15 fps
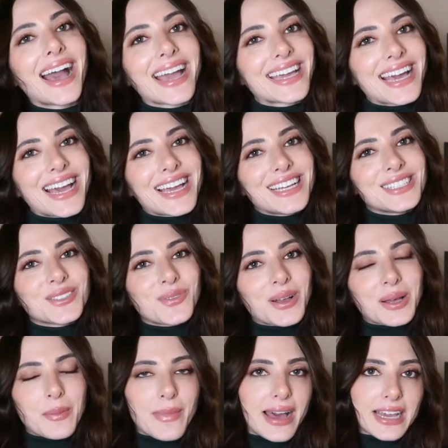Hi guys,
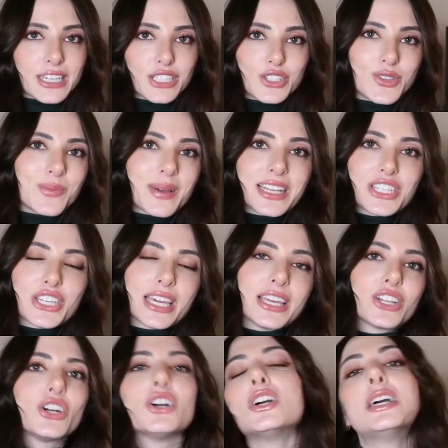welcome back to my
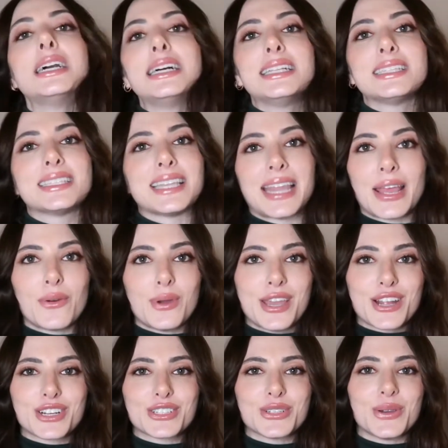channel. Today
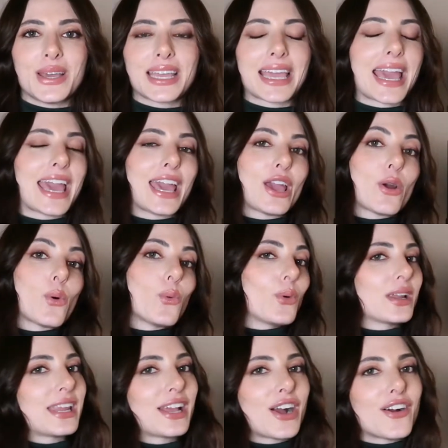we are doing a
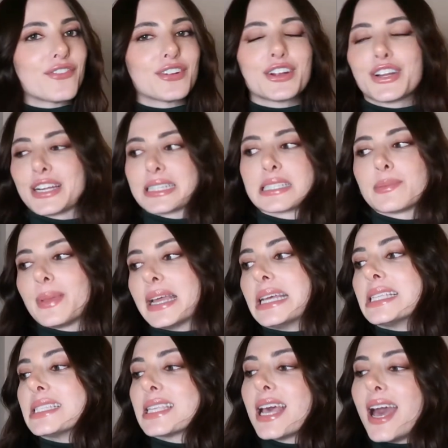what I got for
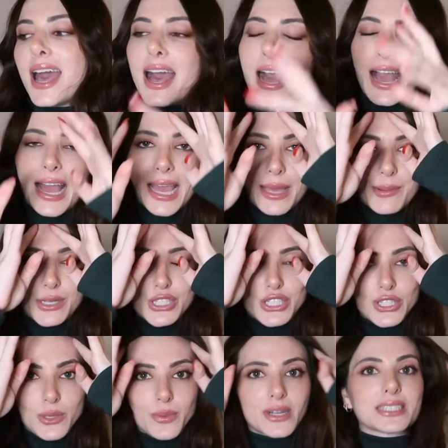Christmas. I'm
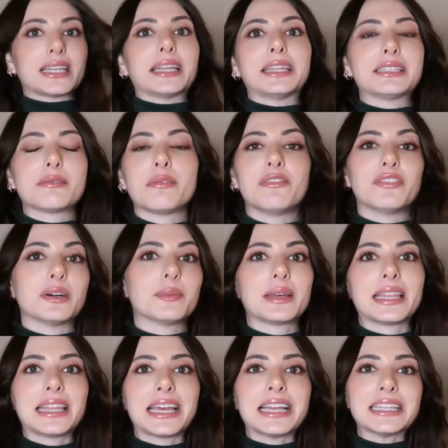super excited to be
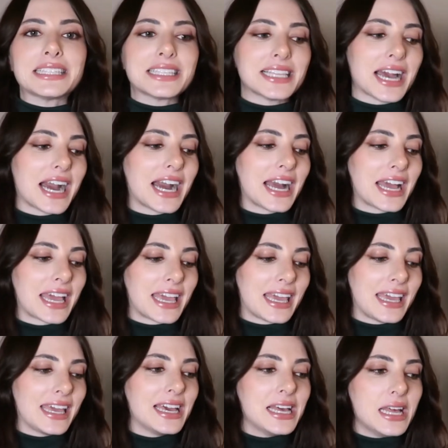filming this.
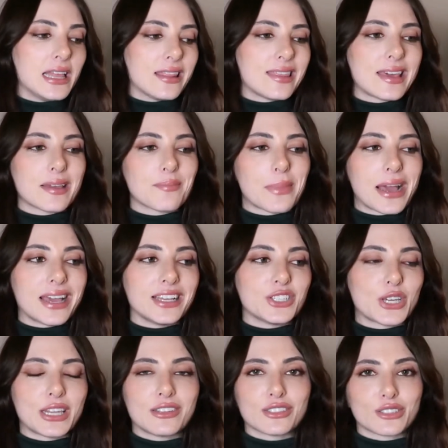I think my
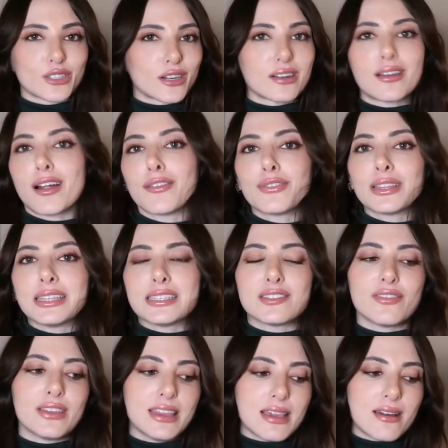channel started off with
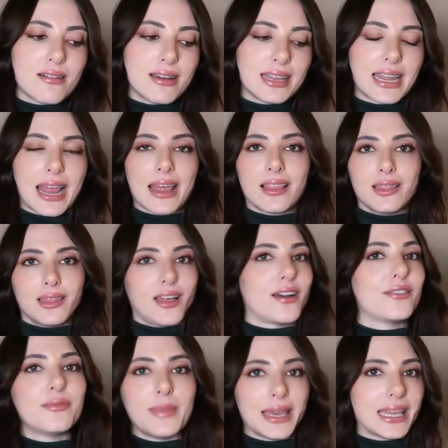this video and I
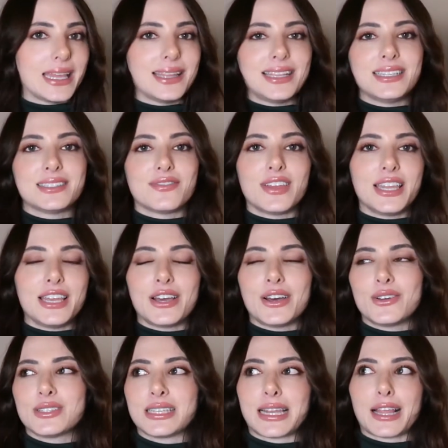love making these
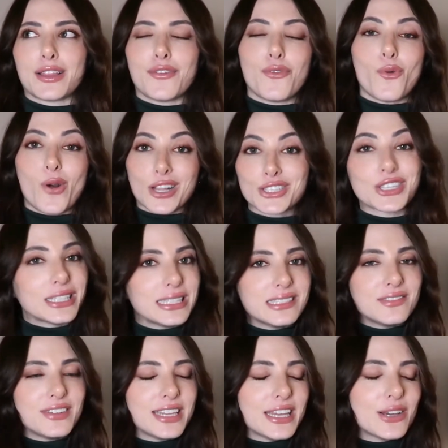videos and I love watching
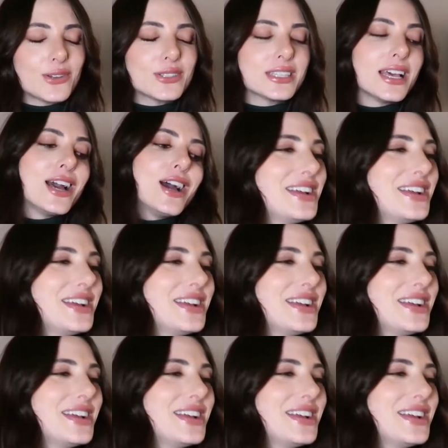these videos.